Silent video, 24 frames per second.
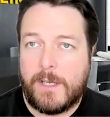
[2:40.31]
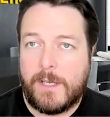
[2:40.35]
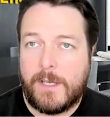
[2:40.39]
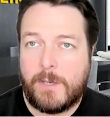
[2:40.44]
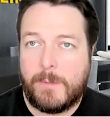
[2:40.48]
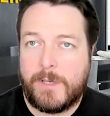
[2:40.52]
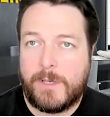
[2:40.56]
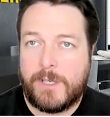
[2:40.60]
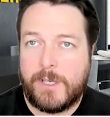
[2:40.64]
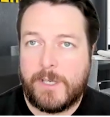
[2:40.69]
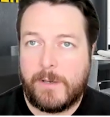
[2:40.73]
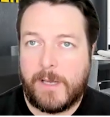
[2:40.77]

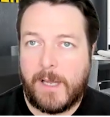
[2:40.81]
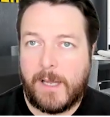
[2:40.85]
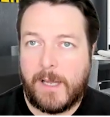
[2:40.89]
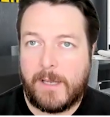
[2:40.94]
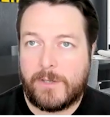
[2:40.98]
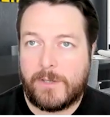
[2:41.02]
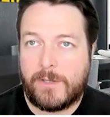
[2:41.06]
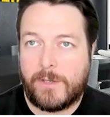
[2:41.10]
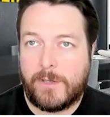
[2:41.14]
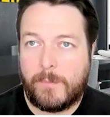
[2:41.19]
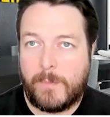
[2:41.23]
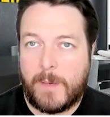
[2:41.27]
So we do
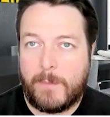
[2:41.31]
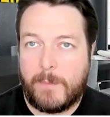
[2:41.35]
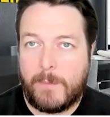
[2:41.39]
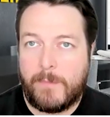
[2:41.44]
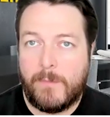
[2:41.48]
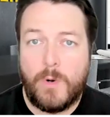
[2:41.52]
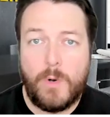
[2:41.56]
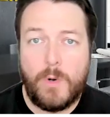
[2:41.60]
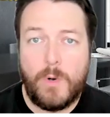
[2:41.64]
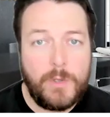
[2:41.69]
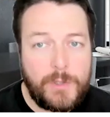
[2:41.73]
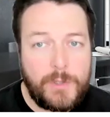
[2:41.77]
get sort of people
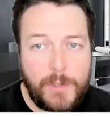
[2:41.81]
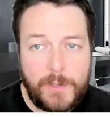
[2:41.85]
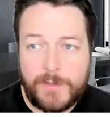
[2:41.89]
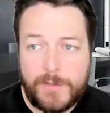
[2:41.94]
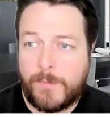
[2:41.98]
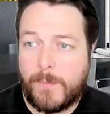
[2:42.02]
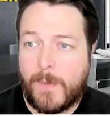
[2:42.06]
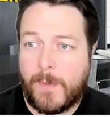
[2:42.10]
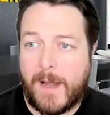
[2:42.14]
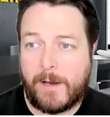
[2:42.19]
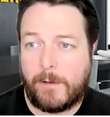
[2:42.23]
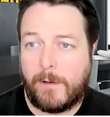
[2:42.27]
from all
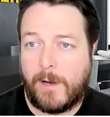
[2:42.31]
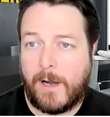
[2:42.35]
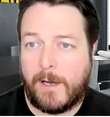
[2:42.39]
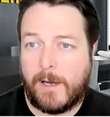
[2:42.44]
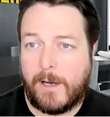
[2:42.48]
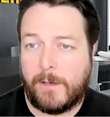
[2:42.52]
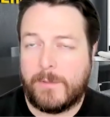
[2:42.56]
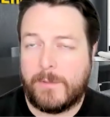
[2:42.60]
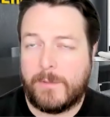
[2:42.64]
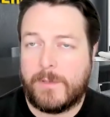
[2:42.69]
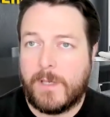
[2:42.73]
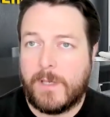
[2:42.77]
sorts of
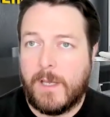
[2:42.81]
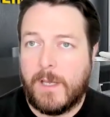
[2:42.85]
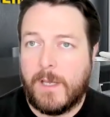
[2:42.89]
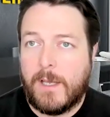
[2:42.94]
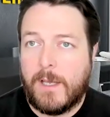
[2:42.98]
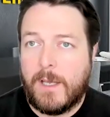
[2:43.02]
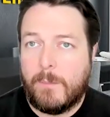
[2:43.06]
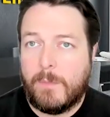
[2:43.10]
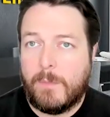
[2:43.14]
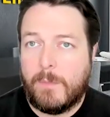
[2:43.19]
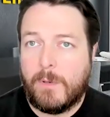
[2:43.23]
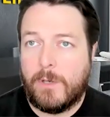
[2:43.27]
backgrounds,
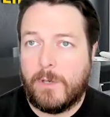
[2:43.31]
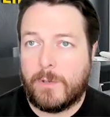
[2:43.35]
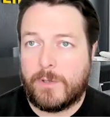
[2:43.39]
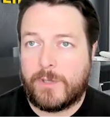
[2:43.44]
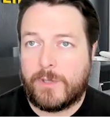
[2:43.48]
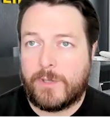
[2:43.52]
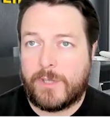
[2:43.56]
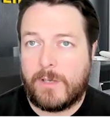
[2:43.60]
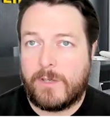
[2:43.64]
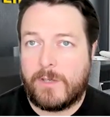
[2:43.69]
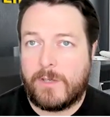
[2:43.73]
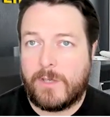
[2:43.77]
but we
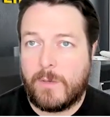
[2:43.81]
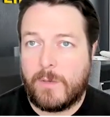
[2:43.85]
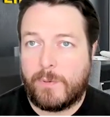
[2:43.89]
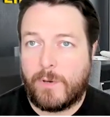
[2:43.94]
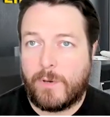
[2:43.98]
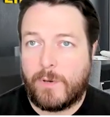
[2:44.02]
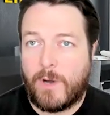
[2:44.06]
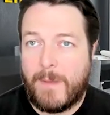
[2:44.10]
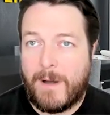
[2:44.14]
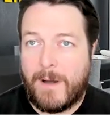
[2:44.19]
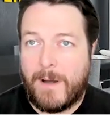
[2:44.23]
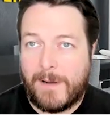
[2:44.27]
also do
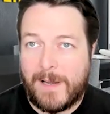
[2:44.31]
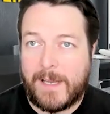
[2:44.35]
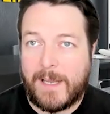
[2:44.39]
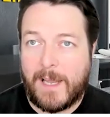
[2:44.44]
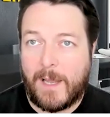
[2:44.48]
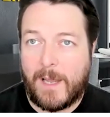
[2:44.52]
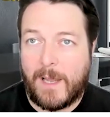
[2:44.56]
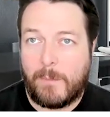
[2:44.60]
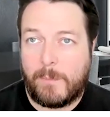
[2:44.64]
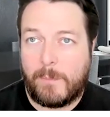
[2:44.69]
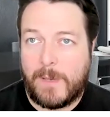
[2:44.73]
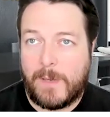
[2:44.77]
primarily
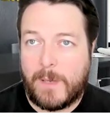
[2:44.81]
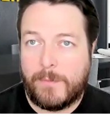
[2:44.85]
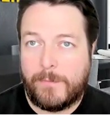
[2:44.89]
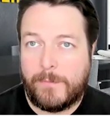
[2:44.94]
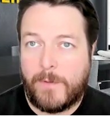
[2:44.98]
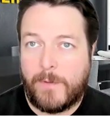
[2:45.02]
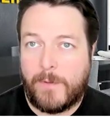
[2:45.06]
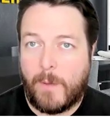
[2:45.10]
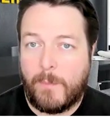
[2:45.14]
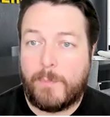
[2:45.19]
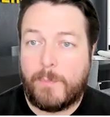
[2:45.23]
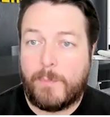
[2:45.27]
get people
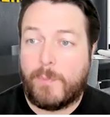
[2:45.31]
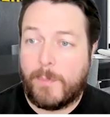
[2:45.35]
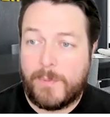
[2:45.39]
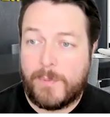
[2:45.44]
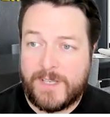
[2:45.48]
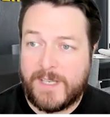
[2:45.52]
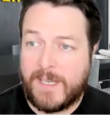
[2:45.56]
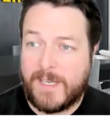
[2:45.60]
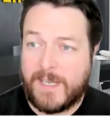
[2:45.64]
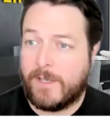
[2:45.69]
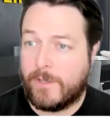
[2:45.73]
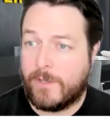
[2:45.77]
from the
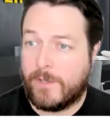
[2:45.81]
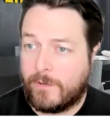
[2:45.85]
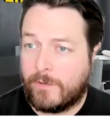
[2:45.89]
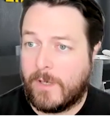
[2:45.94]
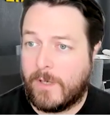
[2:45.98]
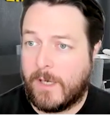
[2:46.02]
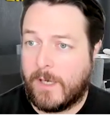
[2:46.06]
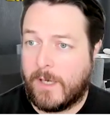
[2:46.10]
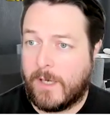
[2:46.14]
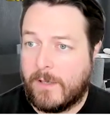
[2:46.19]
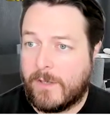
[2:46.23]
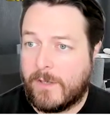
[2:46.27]
property
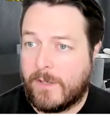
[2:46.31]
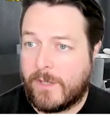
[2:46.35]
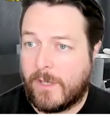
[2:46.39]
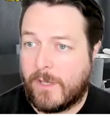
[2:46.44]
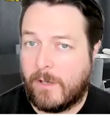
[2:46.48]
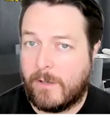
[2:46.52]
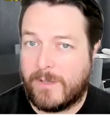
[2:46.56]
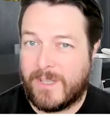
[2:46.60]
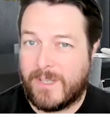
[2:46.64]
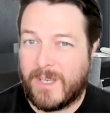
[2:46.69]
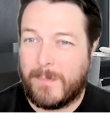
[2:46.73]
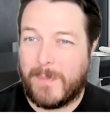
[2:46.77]
industry.
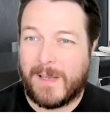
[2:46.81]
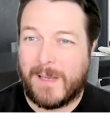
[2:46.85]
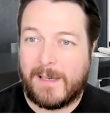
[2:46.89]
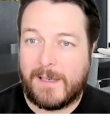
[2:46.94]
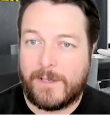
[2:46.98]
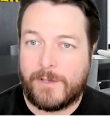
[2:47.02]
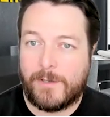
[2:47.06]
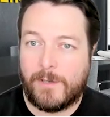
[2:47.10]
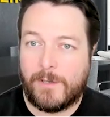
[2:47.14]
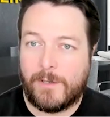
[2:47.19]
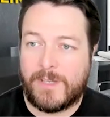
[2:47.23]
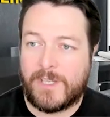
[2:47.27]
So
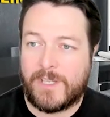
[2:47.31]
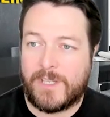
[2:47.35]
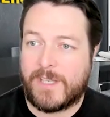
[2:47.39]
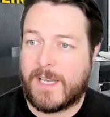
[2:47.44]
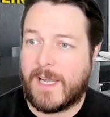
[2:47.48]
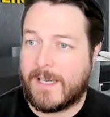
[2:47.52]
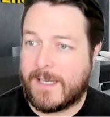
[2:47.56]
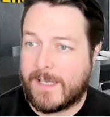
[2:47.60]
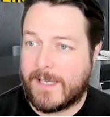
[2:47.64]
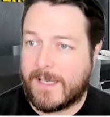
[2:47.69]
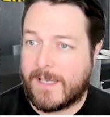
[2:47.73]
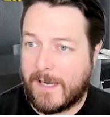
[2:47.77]
typically sort of
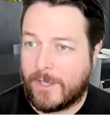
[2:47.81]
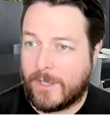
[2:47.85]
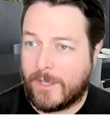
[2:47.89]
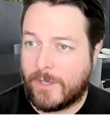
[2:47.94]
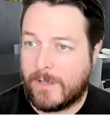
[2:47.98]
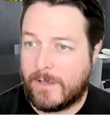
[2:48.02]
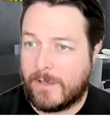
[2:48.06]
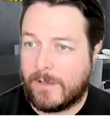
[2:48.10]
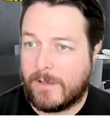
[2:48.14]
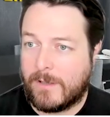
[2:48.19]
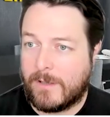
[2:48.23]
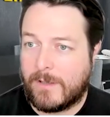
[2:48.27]
estate
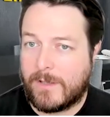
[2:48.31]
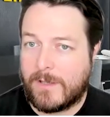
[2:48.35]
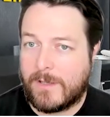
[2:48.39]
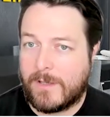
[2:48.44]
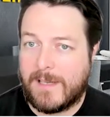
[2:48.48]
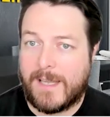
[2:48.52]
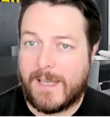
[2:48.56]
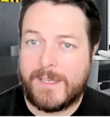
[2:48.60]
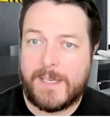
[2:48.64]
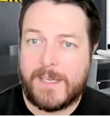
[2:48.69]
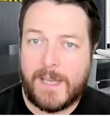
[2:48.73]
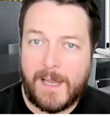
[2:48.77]
agents,
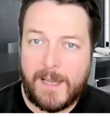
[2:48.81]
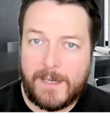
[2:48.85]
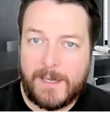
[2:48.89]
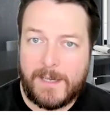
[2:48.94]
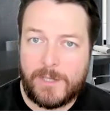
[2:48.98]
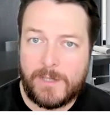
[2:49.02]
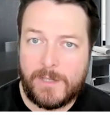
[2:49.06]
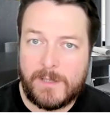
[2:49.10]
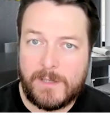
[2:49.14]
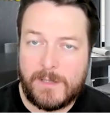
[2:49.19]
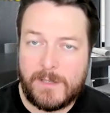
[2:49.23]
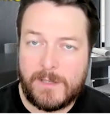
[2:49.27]
letting
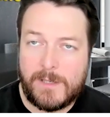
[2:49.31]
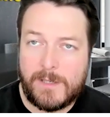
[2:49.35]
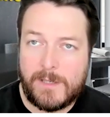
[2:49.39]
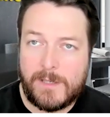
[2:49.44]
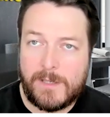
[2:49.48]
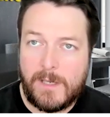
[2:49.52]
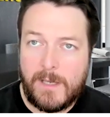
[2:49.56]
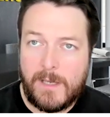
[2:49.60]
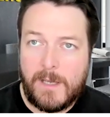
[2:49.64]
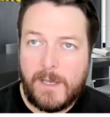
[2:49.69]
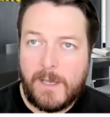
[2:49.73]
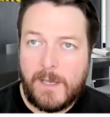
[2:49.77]

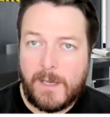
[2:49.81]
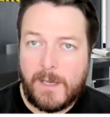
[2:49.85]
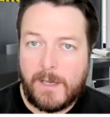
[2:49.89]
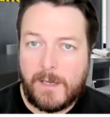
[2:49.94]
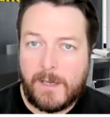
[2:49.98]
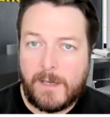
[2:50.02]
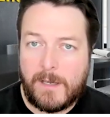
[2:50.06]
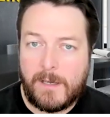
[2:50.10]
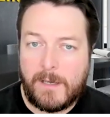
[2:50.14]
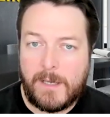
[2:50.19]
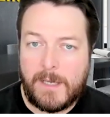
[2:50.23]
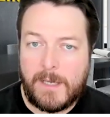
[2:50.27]
agents,
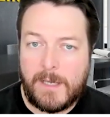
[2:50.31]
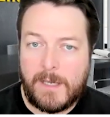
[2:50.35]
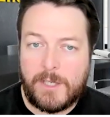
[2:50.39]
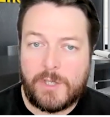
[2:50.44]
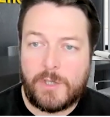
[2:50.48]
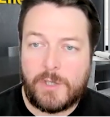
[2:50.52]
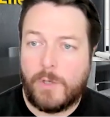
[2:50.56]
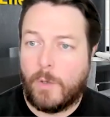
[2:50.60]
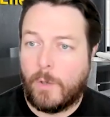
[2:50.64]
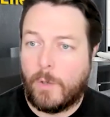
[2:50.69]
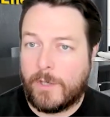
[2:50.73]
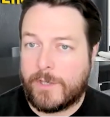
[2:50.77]

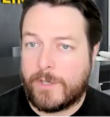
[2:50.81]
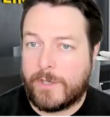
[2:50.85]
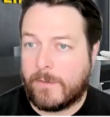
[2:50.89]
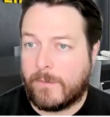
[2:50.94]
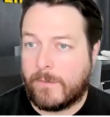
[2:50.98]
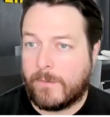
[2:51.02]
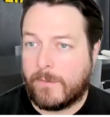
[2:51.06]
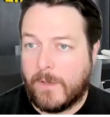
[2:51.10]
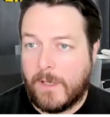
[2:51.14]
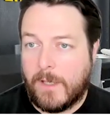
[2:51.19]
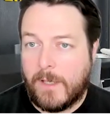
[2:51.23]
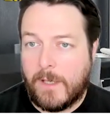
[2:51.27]
installers
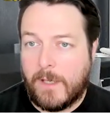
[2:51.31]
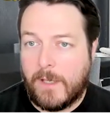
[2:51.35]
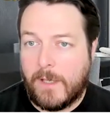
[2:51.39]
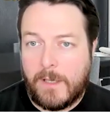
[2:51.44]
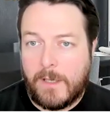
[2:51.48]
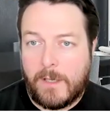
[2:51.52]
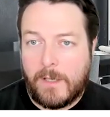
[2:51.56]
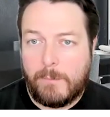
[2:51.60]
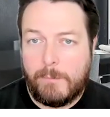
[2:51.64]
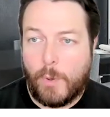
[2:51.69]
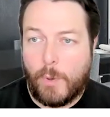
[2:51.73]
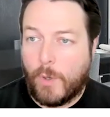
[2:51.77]
of
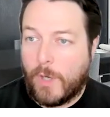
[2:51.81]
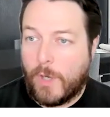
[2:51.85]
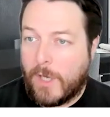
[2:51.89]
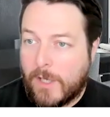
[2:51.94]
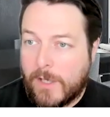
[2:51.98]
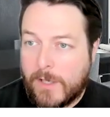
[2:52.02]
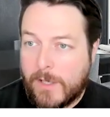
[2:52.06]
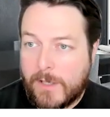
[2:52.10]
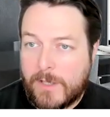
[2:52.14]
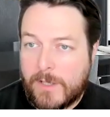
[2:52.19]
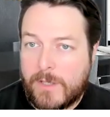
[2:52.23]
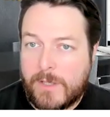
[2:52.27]

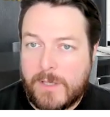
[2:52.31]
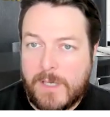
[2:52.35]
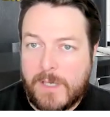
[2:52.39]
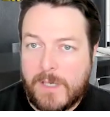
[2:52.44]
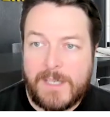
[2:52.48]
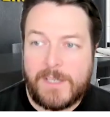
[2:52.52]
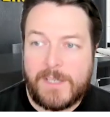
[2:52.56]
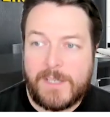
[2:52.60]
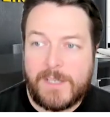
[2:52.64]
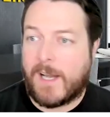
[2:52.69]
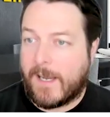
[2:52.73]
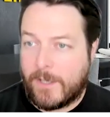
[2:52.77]
boilers,
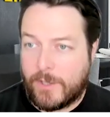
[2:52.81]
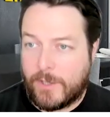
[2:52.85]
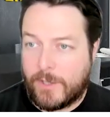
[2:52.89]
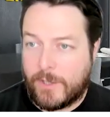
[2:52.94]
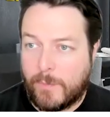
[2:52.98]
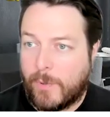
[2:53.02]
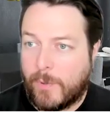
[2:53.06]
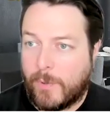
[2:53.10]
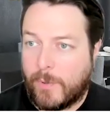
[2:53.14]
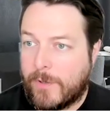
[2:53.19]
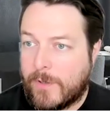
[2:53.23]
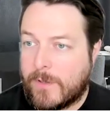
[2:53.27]

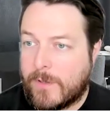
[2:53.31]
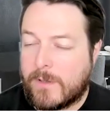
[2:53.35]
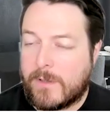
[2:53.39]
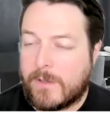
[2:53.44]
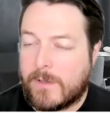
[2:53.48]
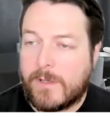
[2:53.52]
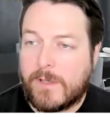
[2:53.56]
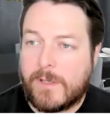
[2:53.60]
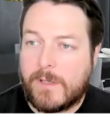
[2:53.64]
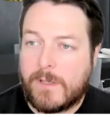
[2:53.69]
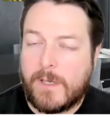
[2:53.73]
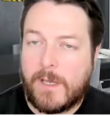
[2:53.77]
insulation
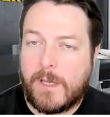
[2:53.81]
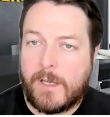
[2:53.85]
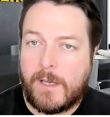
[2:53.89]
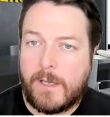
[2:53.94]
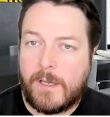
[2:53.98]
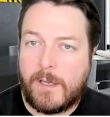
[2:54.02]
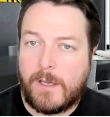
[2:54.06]
products,